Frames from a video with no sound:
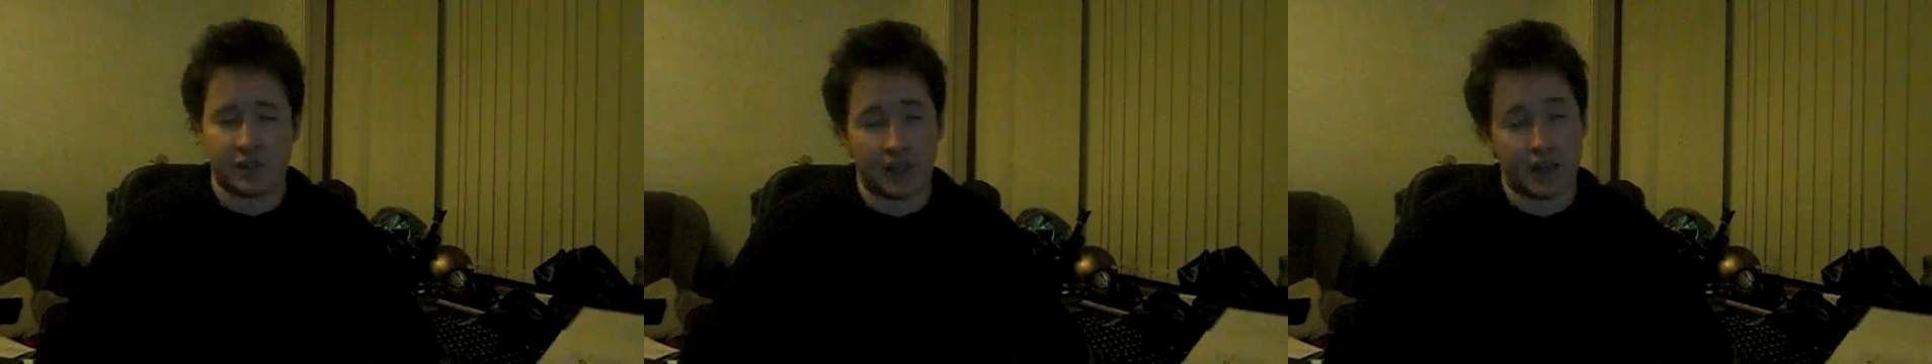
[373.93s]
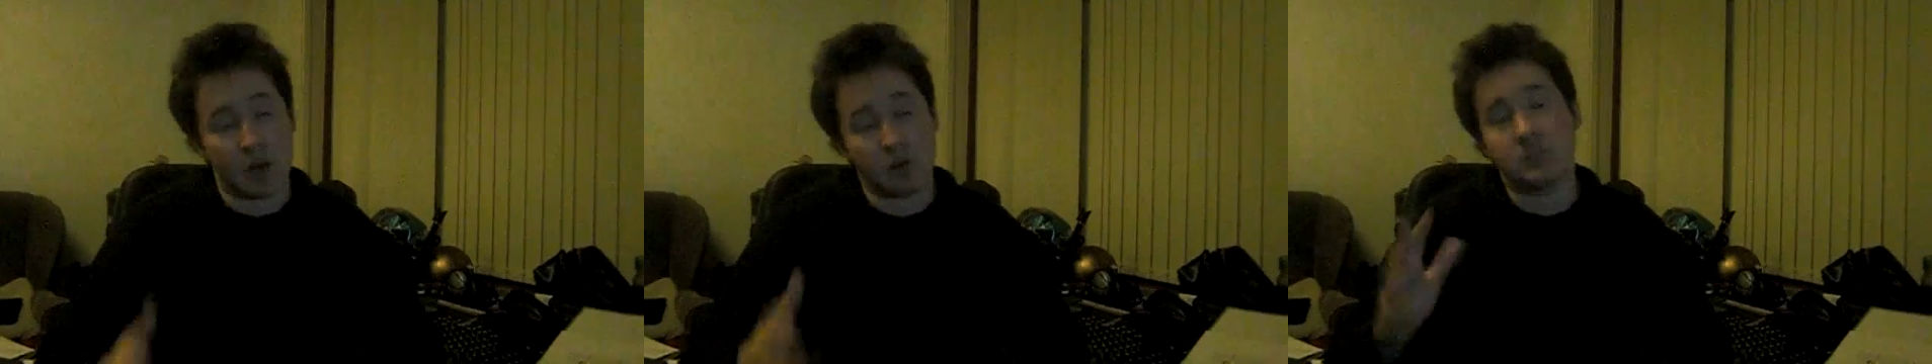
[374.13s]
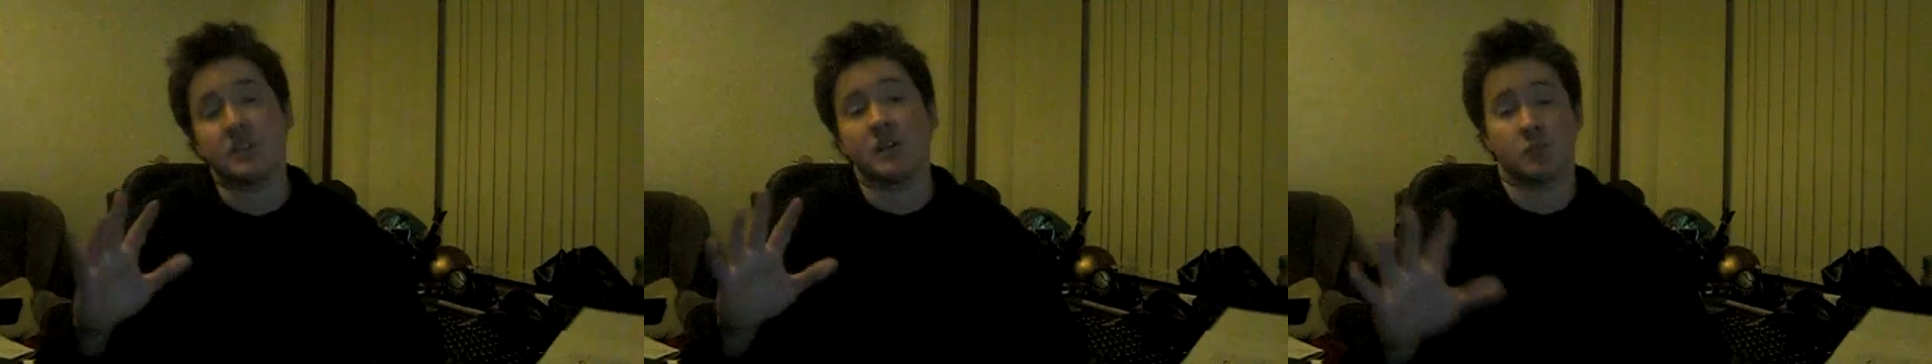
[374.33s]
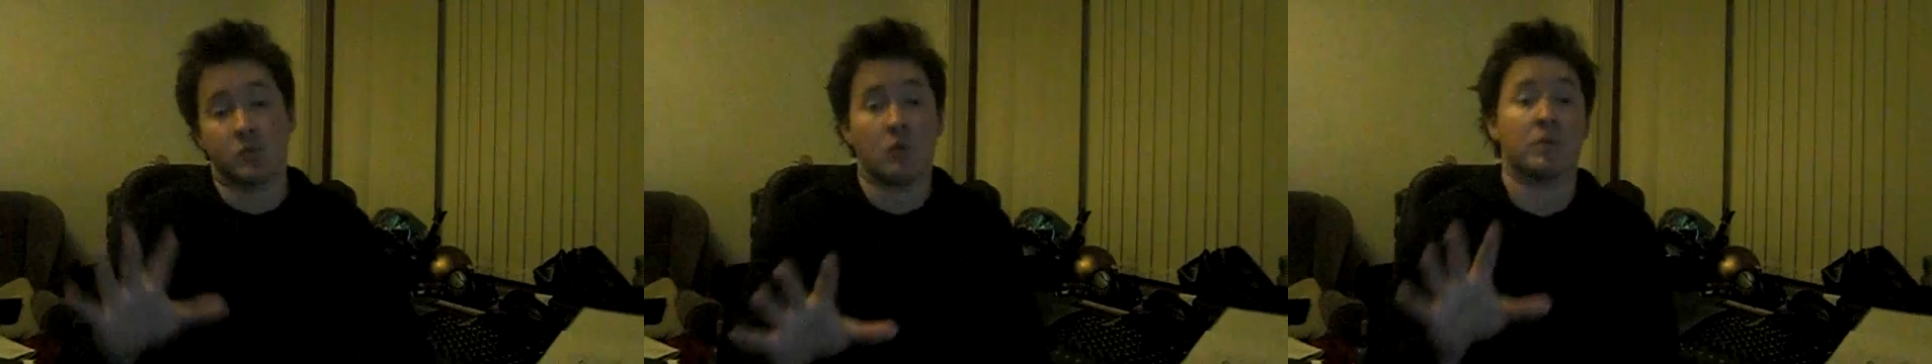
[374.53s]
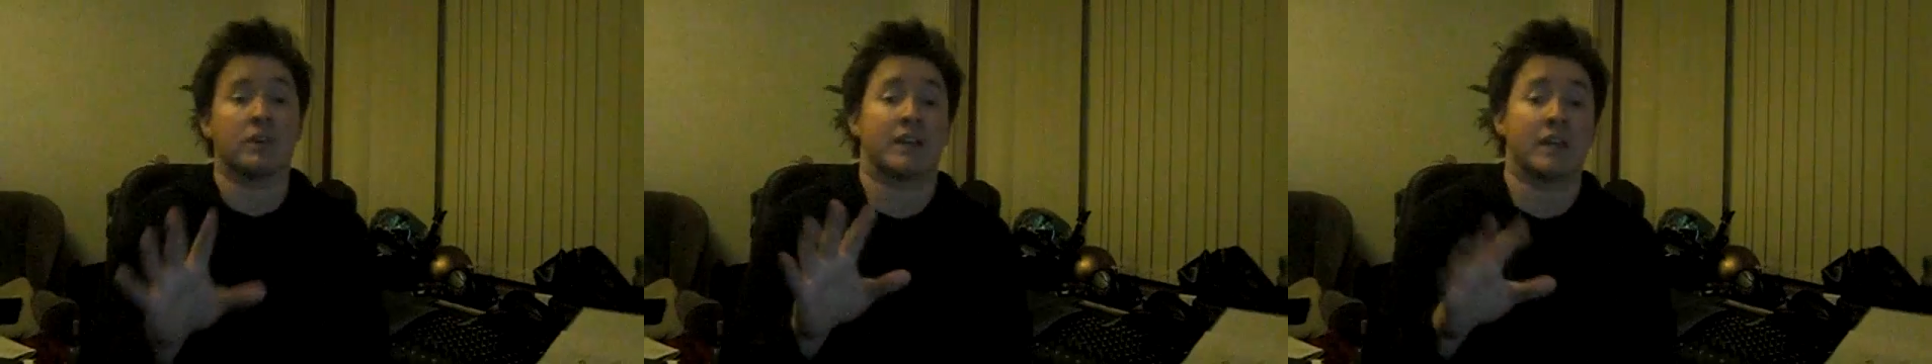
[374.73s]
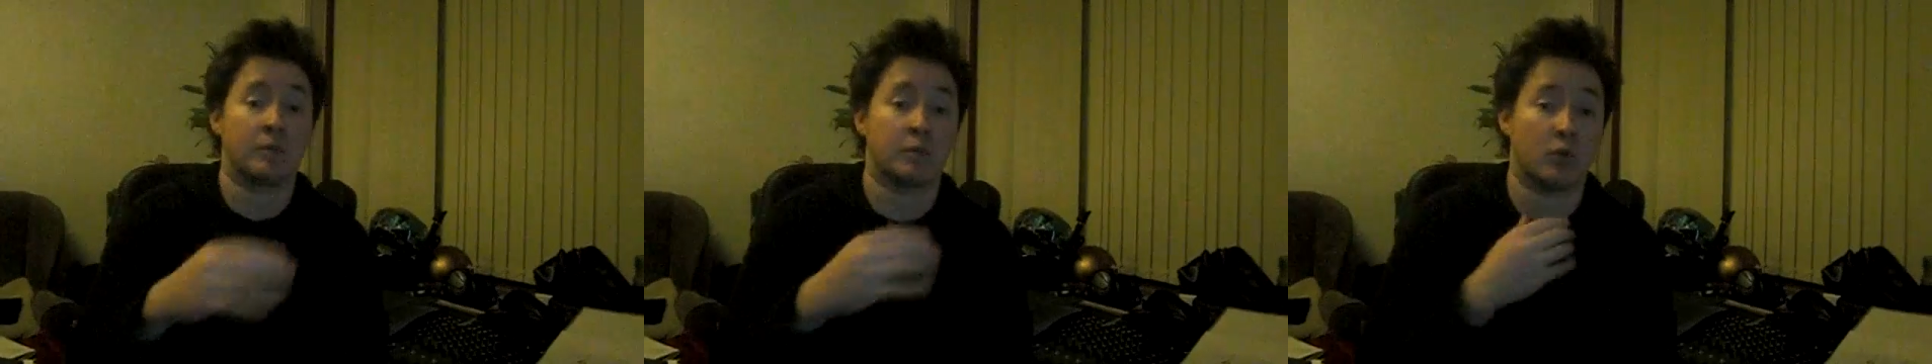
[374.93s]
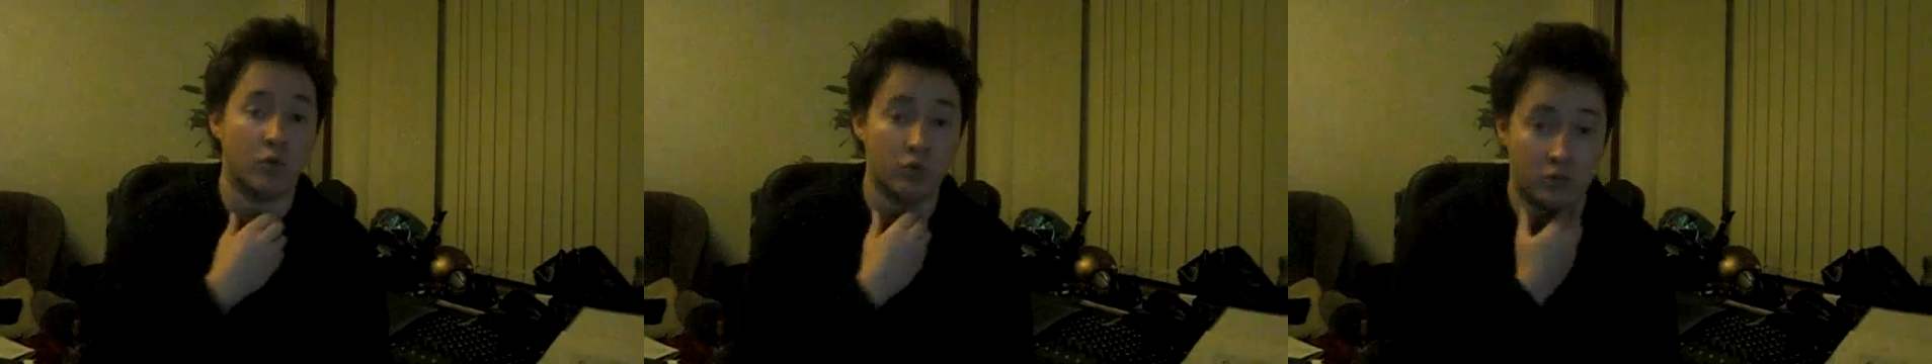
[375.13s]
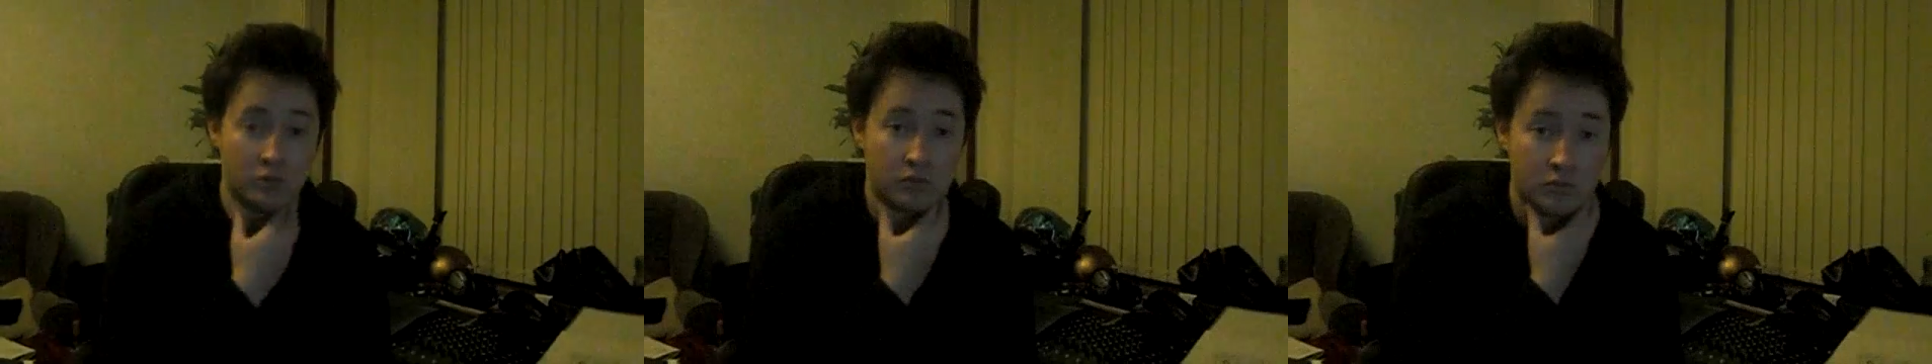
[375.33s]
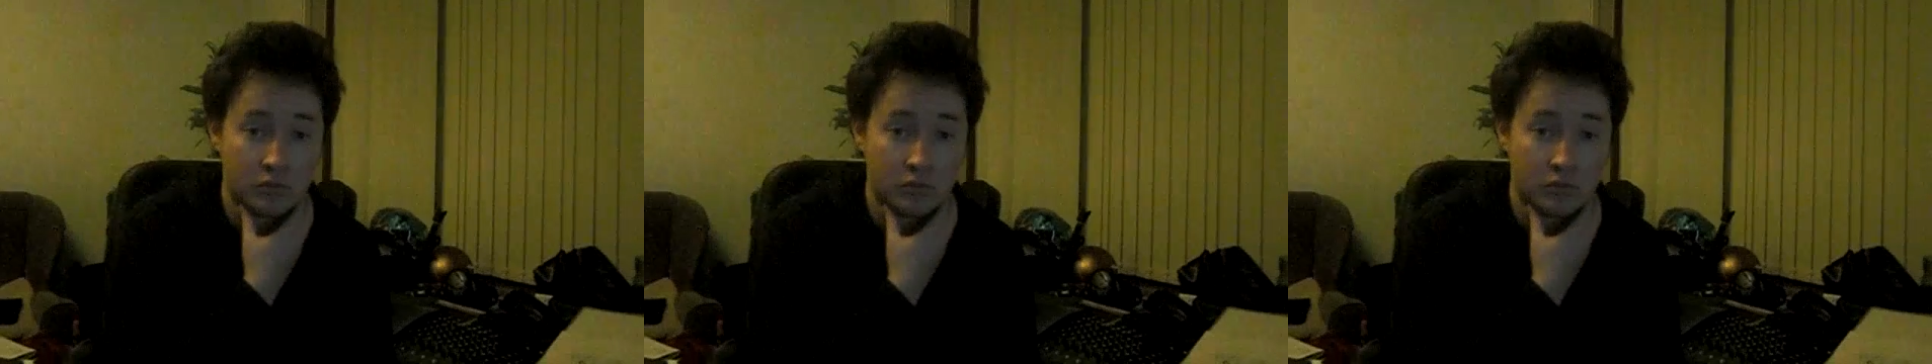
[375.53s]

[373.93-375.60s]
then I would say probably keep going.